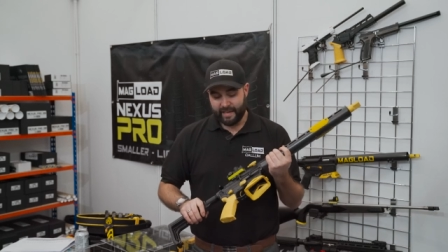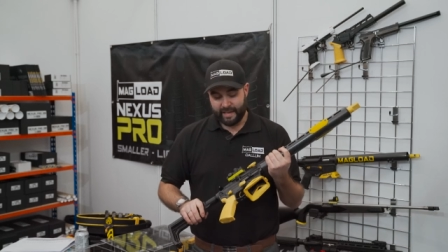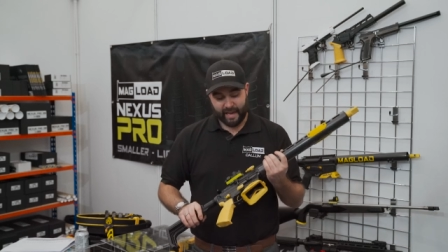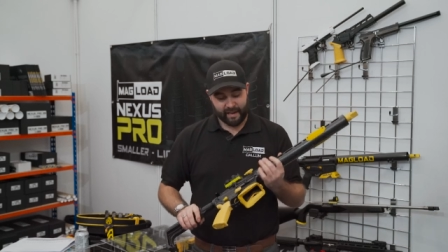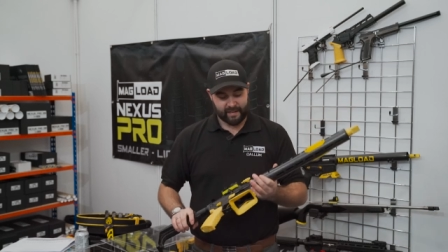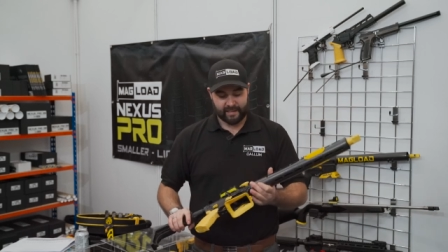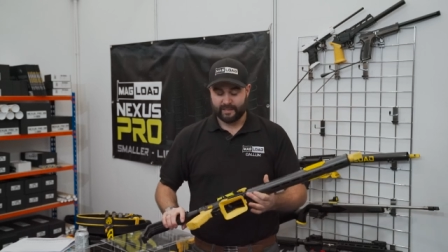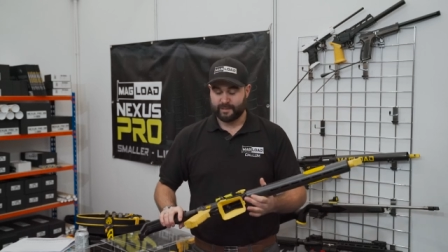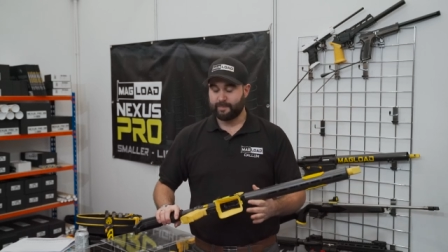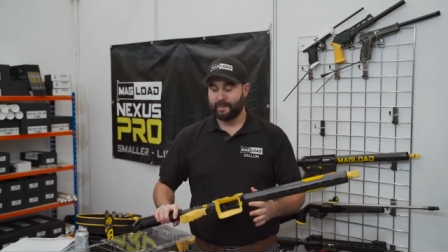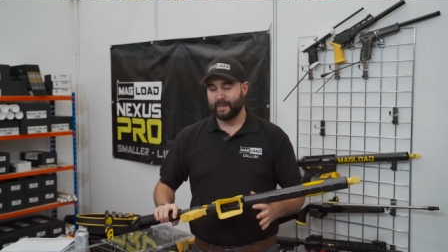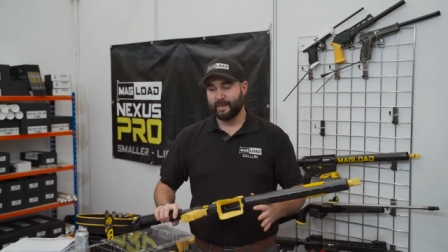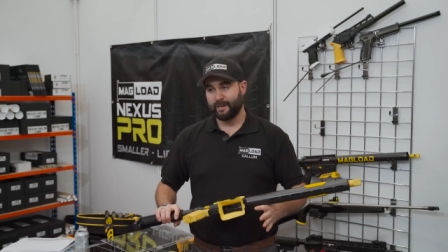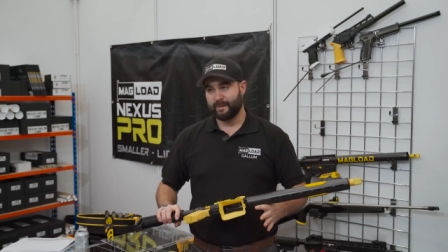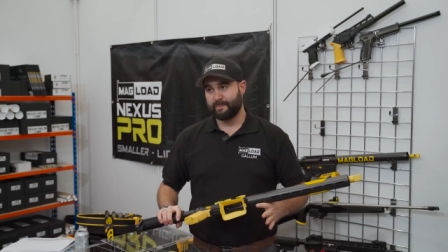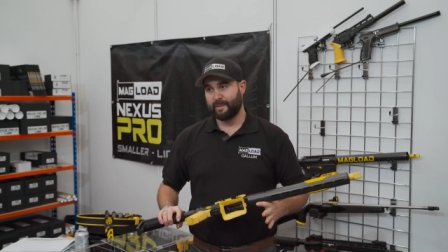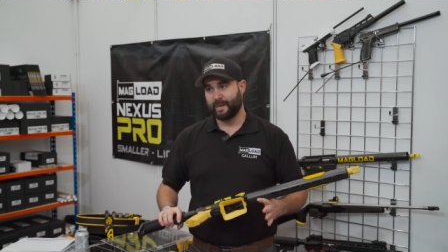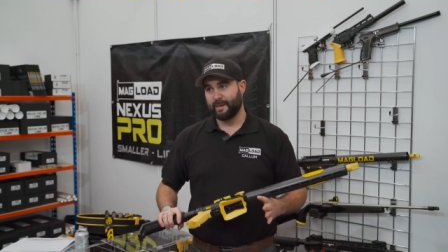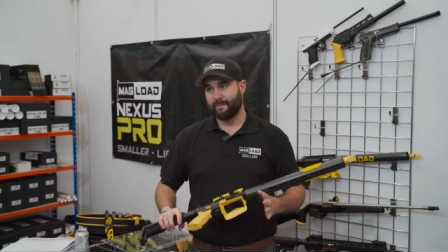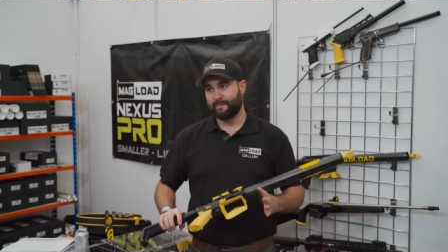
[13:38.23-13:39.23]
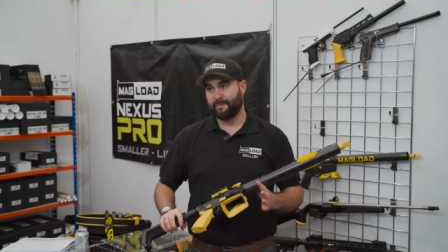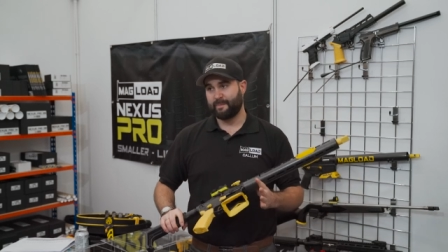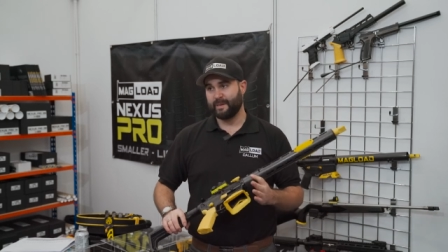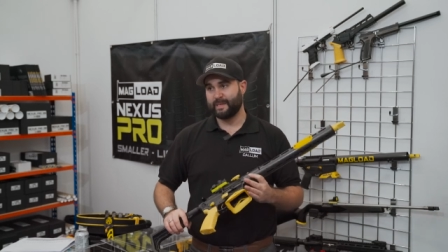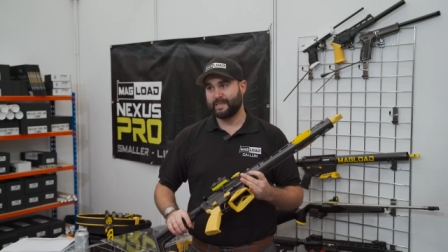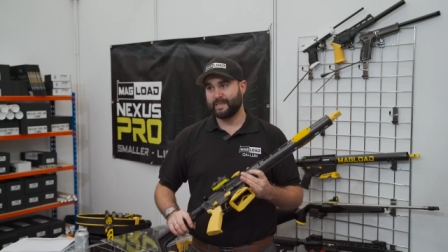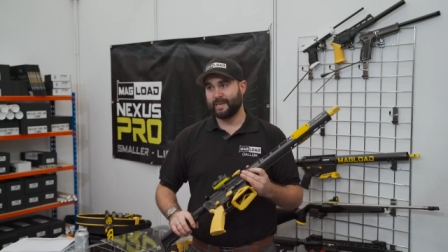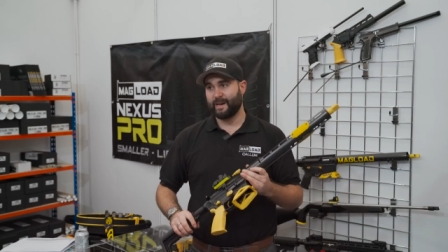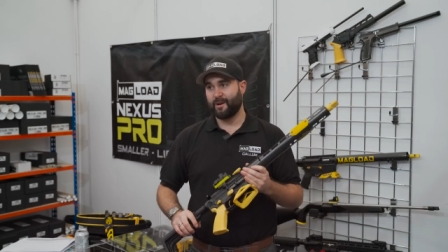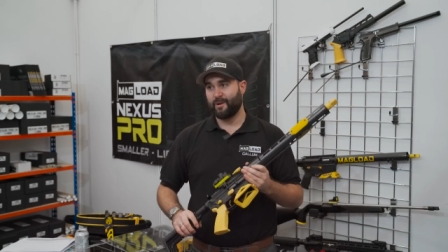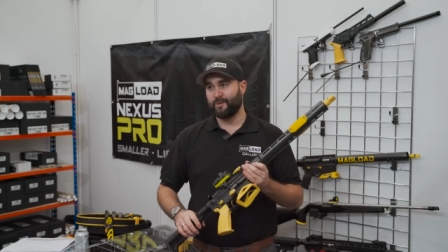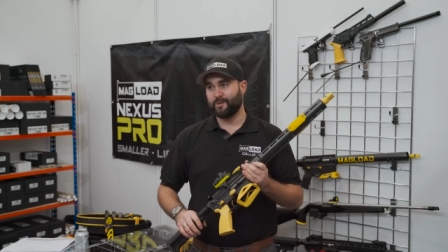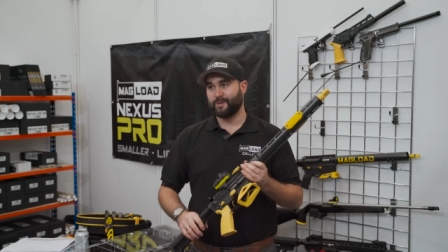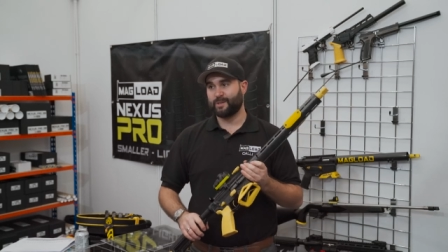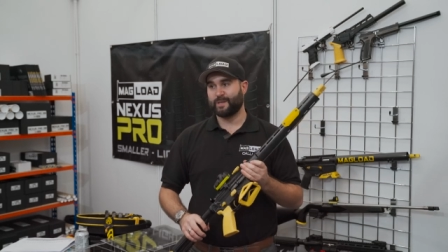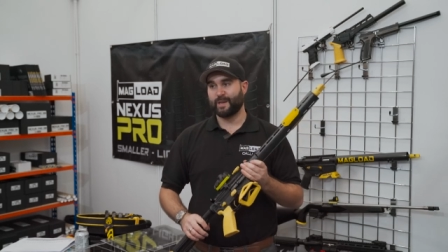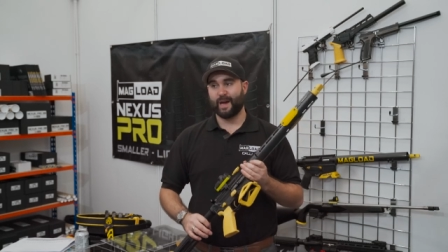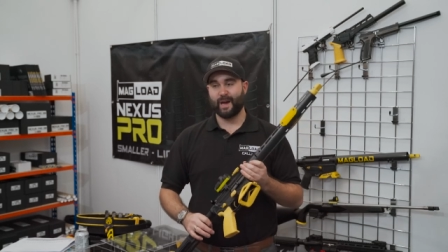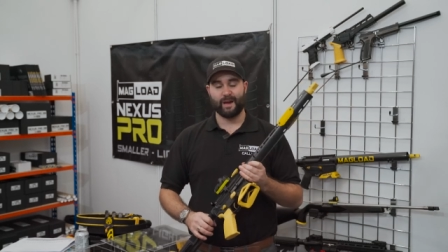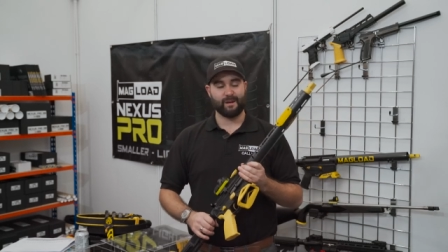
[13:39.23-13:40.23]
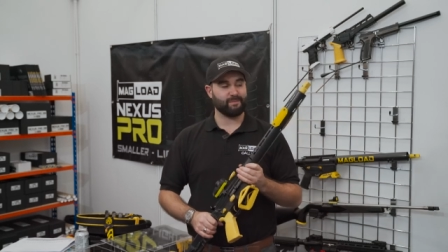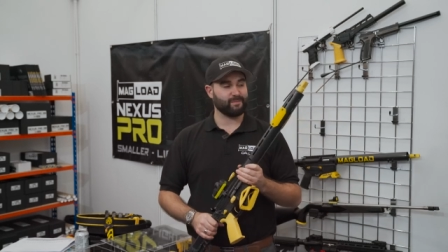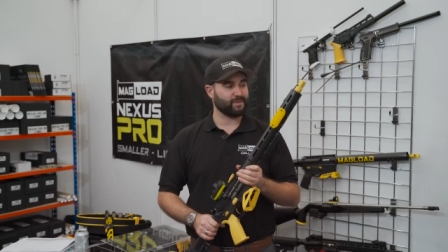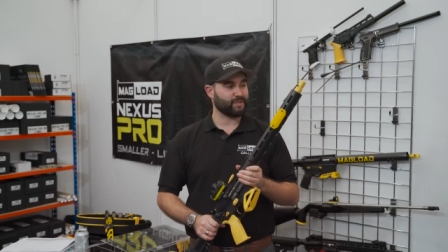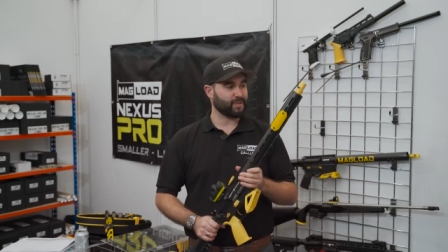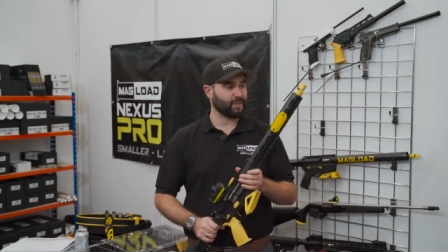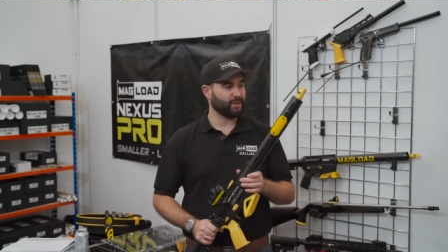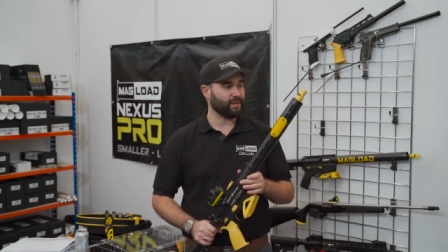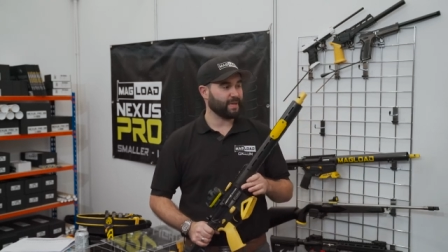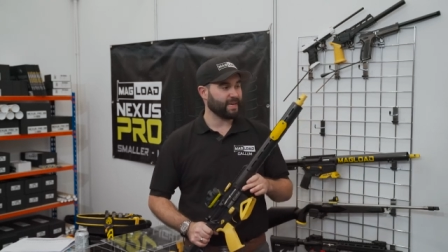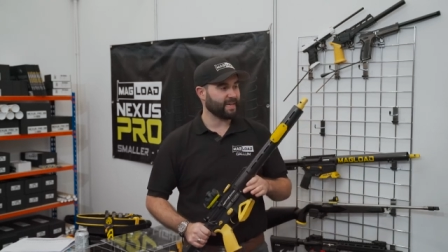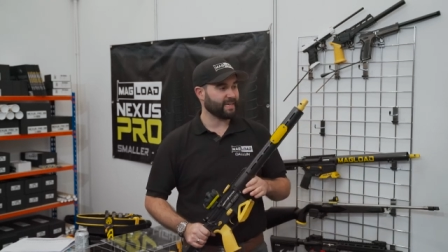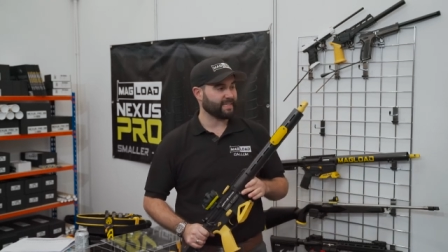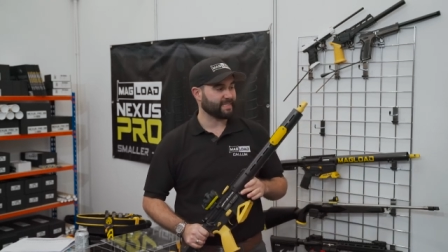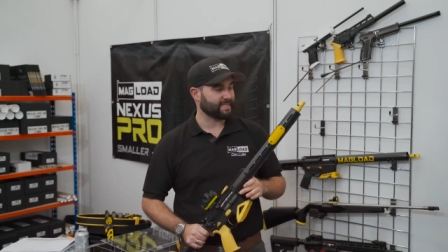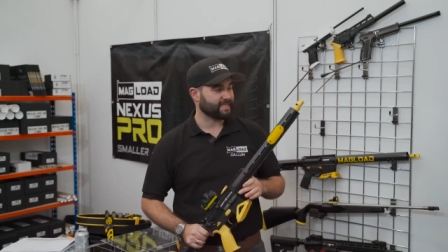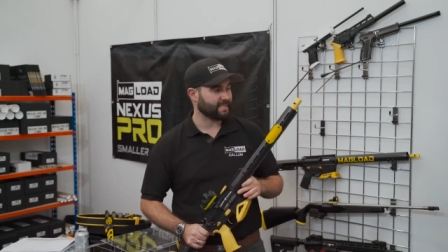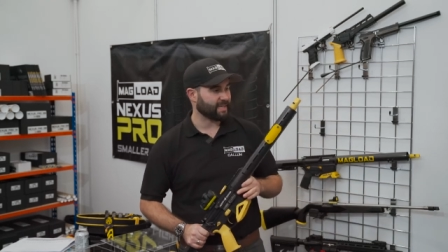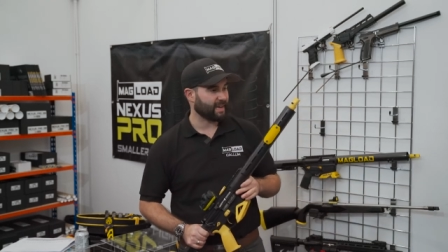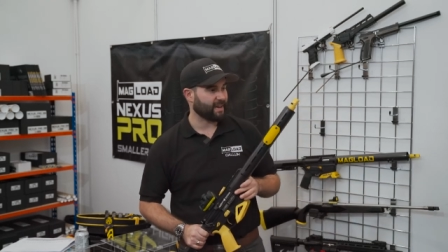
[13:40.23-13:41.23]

Yeah, it's been, been, very been busy. a busy old um, two years.